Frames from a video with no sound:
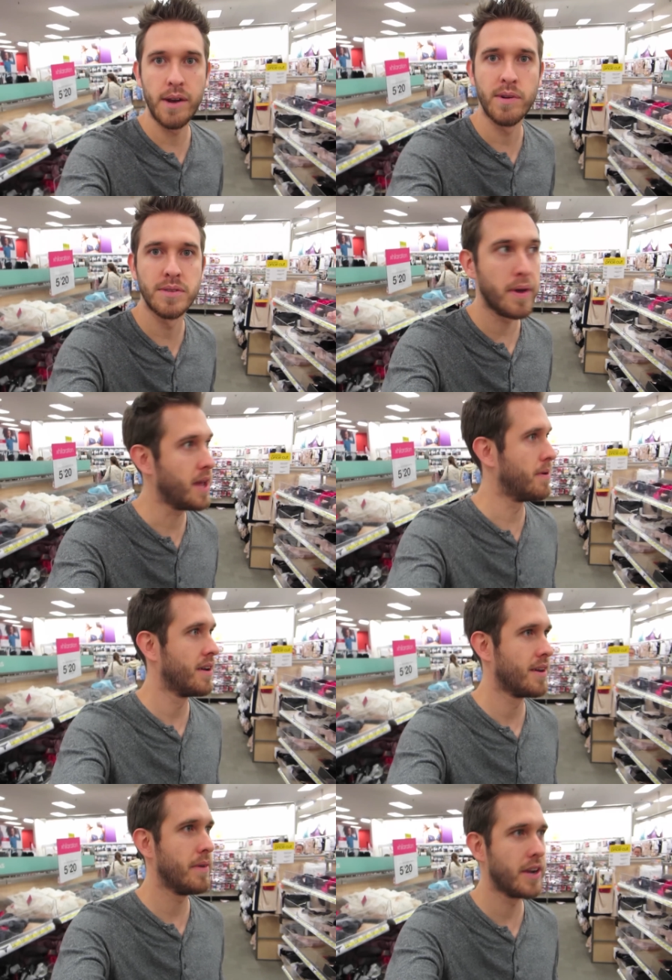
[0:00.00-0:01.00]
Anyways, babe,
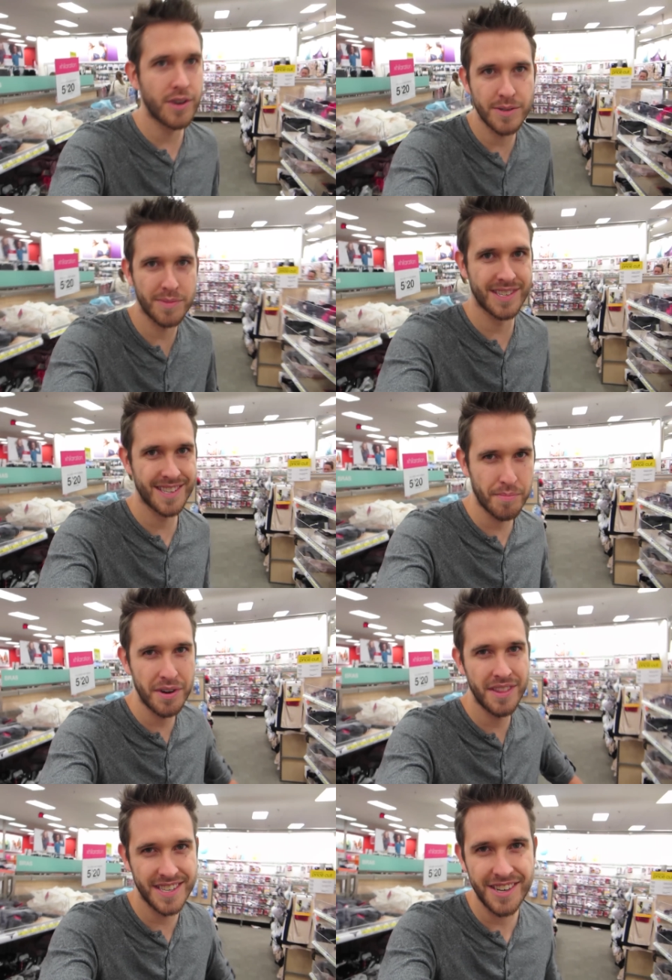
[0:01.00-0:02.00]
Merry Christmas. I'm
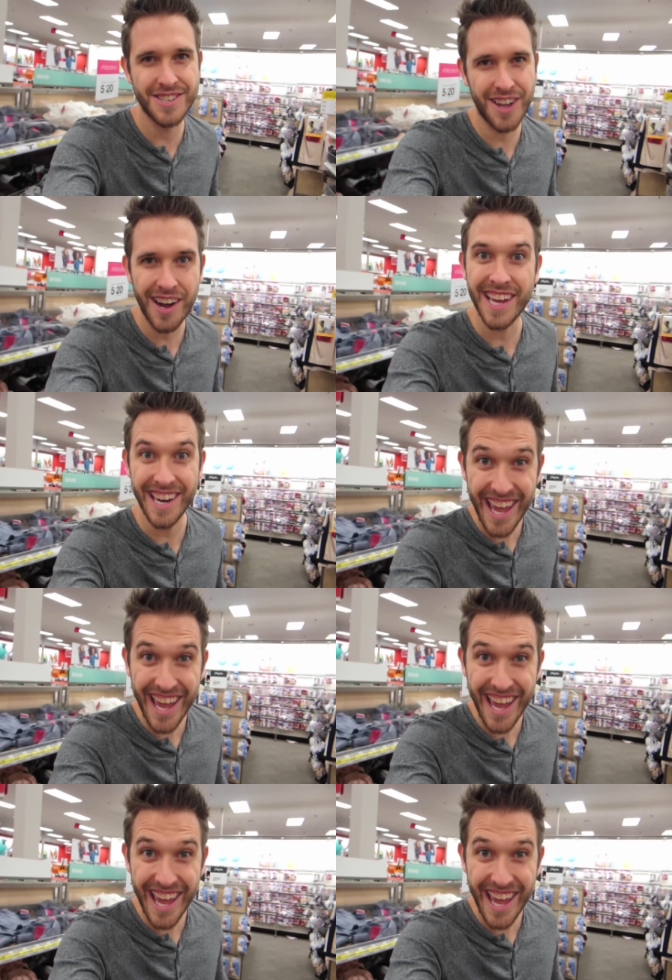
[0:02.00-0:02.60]
putting this in your stocking.